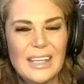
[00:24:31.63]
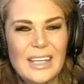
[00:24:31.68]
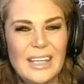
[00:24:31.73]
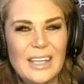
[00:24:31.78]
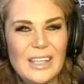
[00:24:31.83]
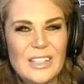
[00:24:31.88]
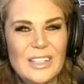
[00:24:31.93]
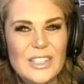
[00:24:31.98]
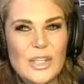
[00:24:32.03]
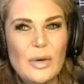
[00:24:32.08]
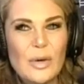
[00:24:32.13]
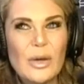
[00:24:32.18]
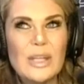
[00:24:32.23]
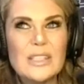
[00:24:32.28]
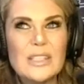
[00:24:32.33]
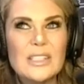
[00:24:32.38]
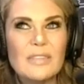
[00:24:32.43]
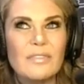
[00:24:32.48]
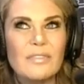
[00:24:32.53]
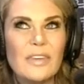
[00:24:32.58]
so
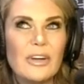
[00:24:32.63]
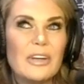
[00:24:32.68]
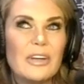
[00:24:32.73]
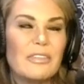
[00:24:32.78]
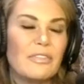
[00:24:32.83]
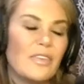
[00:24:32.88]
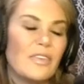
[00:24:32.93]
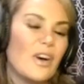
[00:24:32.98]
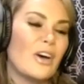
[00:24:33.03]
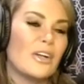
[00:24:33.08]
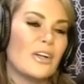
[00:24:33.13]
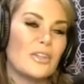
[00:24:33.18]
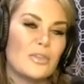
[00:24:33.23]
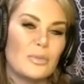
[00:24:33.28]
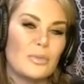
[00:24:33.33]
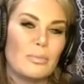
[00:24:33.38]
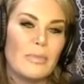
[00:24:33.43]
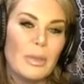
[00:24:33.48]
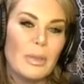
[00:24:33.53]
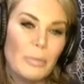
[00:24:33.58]
it's a very
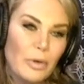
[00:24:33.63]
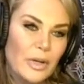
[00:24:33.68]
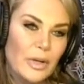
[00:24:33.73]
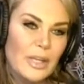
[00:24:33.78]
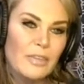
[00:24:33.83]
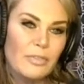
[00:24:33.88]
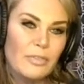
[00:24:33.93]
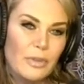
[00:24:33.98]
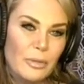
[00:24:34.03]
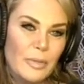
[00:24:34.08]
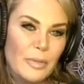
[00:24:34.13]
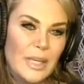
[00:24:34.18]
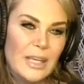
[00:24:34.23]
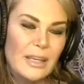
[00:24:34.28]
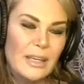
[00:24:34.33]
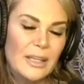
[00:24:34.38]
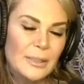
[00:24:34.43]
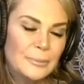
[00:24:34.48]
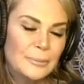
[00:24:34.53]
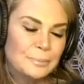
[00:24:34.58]
fond memory for
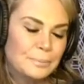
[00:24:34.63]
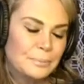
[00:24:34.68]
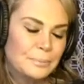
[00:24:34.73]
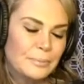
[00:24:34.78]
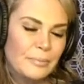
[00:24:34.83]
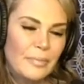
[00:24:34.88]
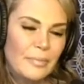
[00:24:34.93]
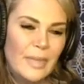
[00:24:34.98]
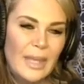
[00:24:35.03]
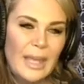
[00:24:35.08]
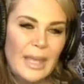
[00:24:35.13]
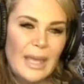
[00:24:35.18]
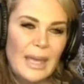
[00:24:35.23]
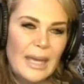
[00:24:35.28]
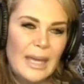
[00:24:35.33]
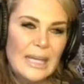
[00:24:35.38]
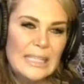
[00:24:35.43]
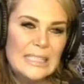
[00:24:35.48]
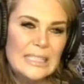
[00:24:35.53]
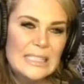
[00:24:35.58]
me.
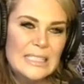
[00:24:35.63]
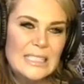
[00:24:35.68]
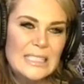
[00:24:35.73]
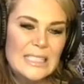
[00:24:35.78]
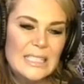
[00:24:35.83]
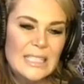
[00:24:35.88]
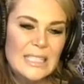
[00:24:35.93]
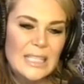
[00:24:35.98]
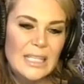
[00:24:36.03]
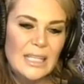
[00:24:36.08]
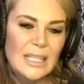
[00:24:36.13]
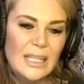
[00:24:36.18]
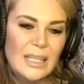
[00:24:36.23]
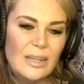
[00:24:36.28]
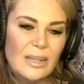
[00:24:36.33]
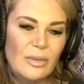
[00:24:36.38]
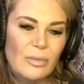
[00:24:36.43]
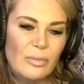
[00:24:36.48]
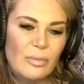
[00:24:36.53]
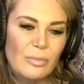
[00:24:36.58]
And
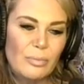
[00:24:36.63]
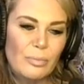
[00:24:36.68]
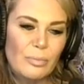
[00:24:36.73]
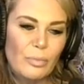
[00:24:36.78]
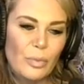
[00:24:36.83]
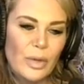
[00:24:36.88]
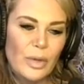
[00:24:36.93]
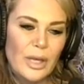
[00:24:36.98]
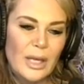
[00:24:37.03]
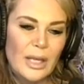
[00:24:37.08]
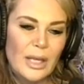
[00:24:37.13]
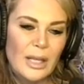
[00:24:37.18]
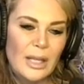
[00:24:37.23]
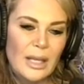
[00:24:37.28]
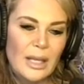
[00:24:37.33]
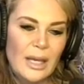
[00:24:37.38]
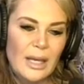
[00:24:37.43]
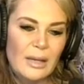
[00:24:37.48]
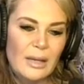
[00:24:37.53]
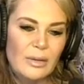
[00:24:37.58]

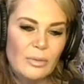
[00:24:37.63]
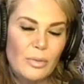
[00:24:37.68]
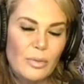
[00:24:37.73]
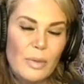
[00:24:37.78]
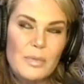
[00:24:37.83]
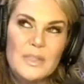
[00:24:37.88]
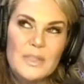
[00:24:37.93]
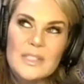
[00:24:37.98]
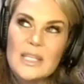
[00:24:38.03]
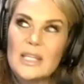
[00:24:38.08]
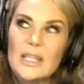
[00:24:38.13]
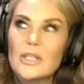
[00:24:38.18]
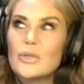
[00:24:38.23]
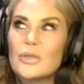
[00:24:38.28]
what was I,